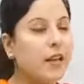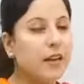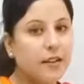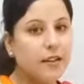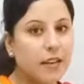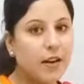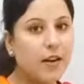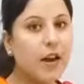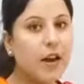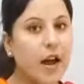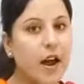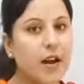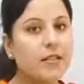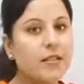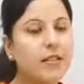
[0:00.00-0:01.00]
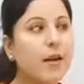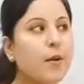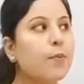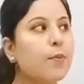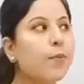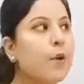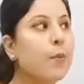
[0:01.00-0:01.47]
There are
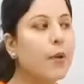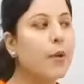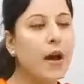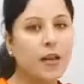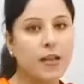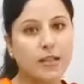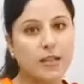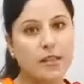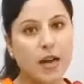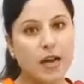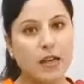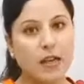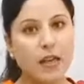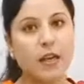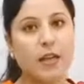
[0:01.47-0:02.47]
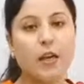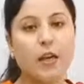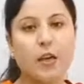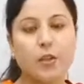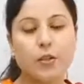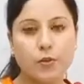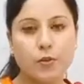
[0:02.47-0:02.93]
some Pakistani
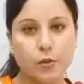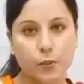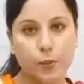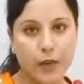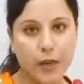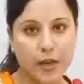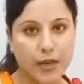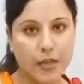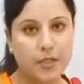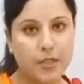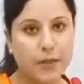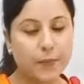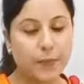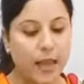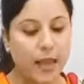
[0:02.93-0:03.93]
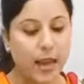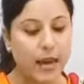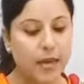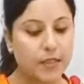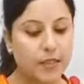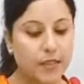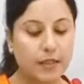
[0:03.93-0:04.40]
rupees,
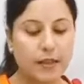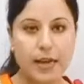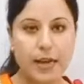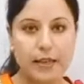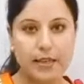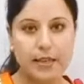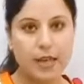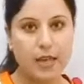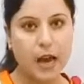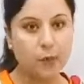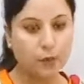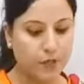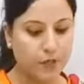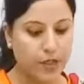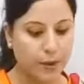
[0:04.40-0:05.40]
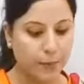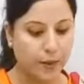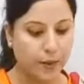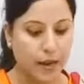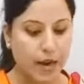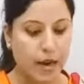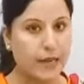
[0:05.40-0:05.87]
and let's count them
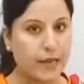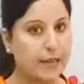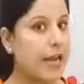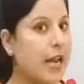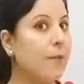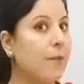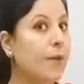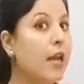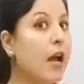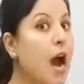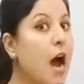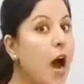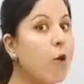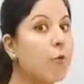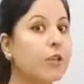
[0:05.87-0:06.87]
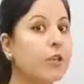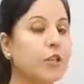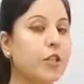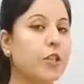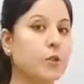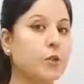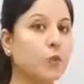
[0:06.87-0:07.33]
and tell me how much
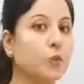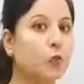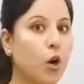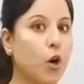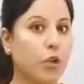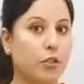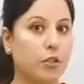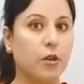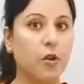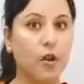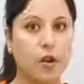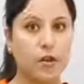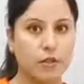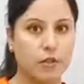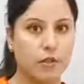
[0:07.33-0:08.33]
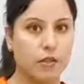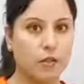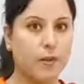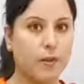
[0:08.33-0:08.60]
this watch costs.